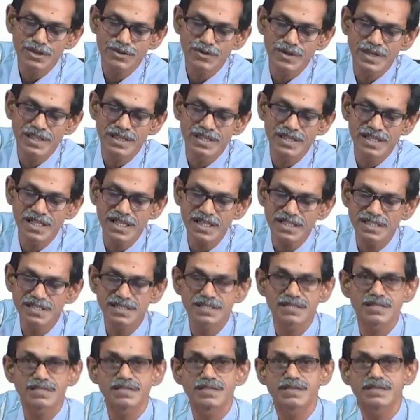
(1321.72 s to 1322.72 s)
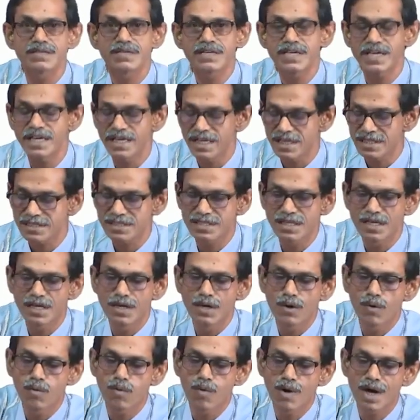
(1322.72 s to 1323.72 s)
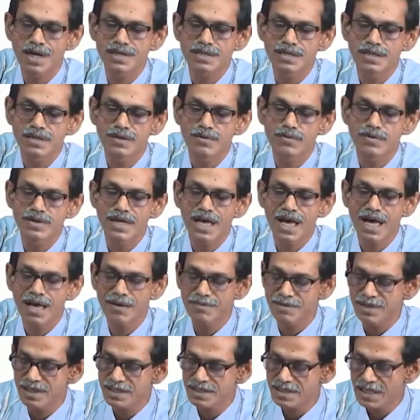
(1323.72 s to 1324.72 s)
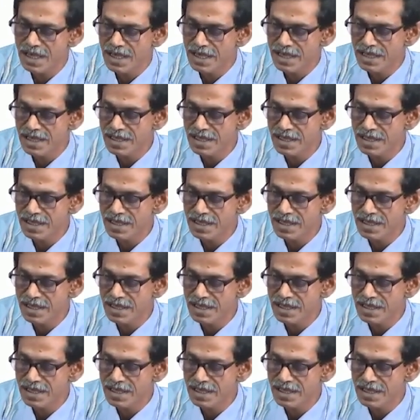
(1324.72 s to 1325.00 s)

So, in this case what we have is,